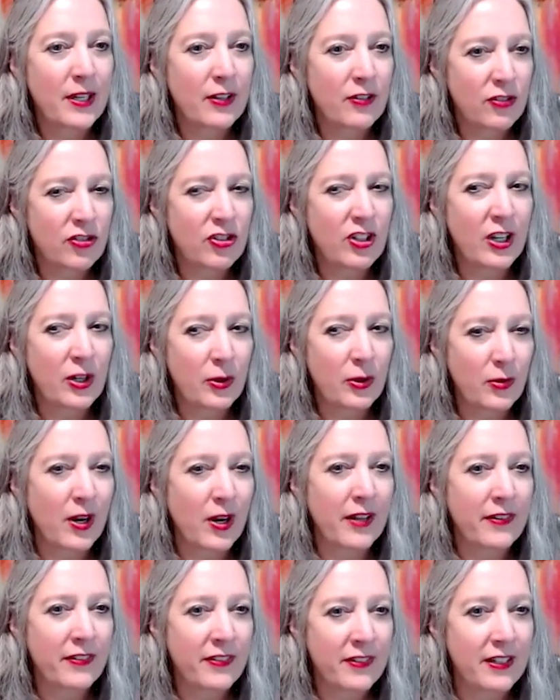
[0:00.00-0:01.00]

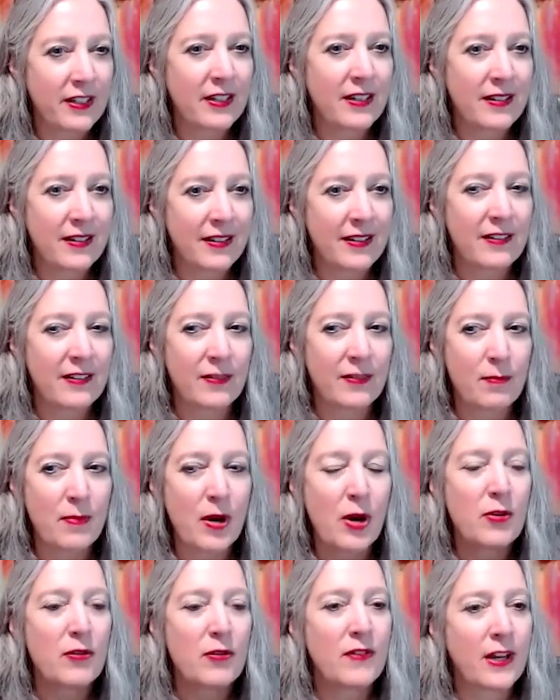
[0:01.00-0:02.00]
generosity is
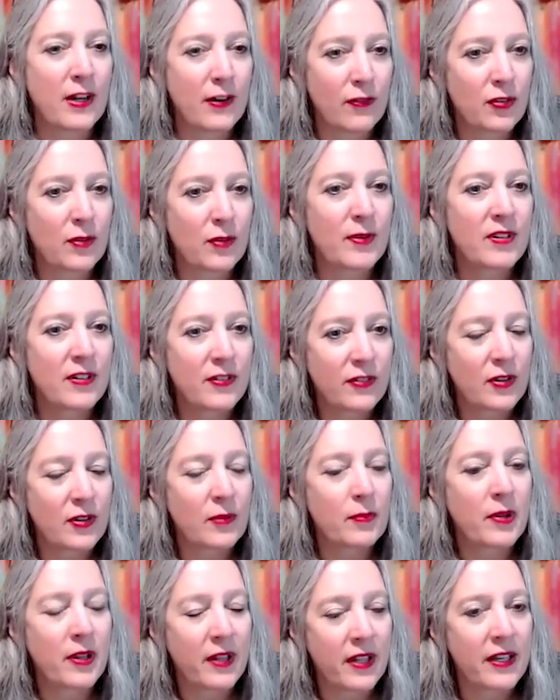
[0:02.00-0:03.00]
motivated from a
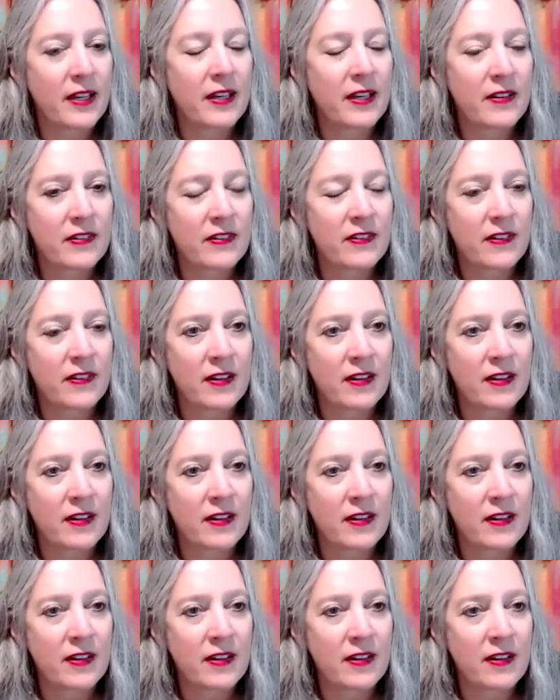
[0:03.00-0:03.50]
different place.